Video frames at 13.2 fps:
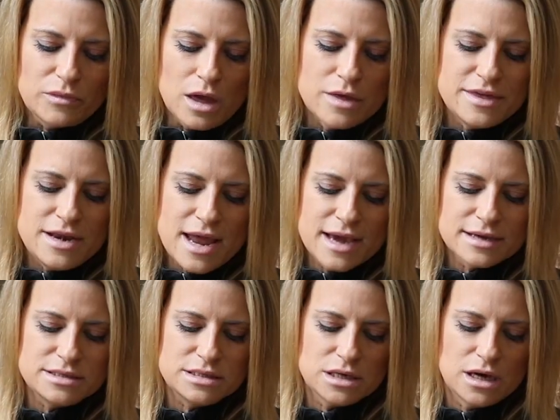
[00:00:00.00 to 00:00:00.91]
The
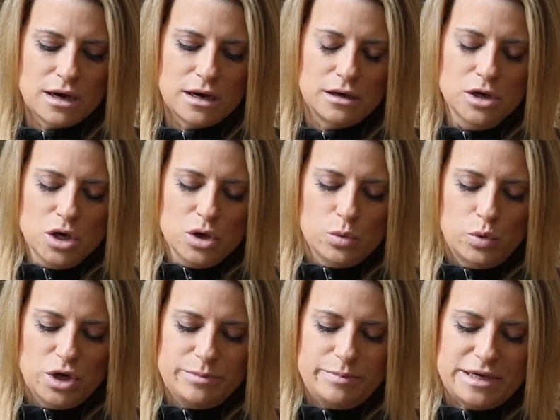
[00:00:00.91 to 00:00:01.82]
next
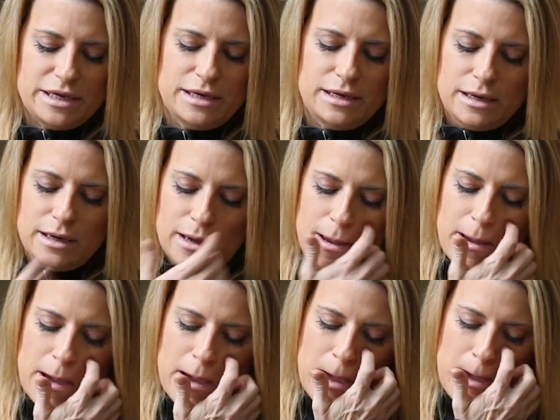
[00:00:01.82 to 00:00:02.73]
would be,
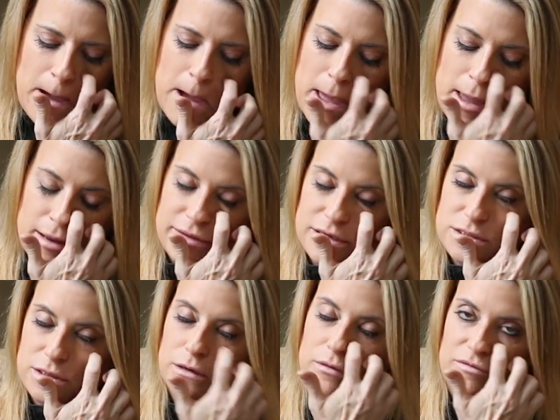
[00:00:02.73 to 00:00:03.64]
and these
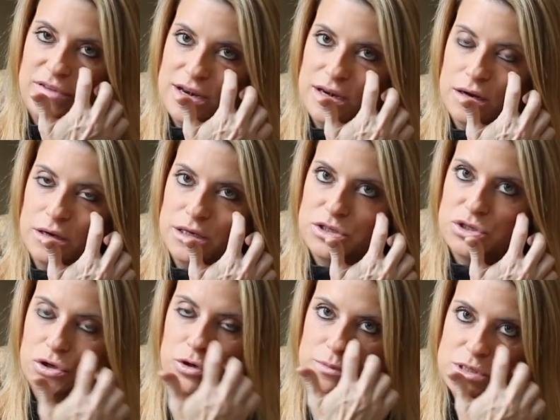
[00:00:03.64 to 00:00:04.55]
are veterinarian
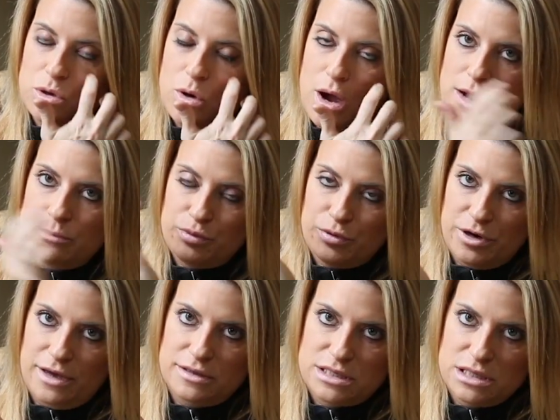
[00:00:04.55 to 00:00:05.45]
terms, so I'm
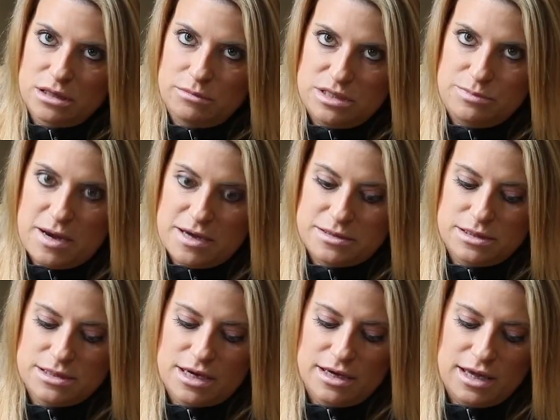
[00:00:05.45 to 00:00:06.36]
pronouncing them as best
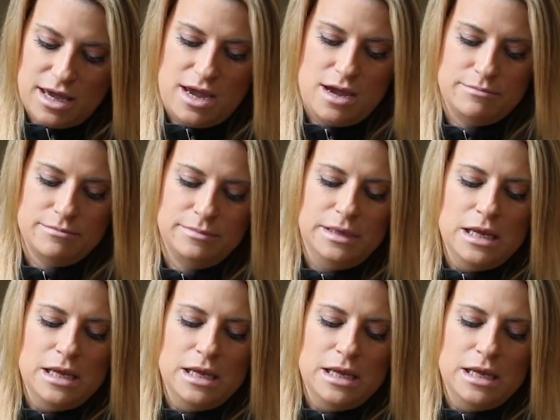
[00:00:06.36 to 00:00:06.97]
as I can,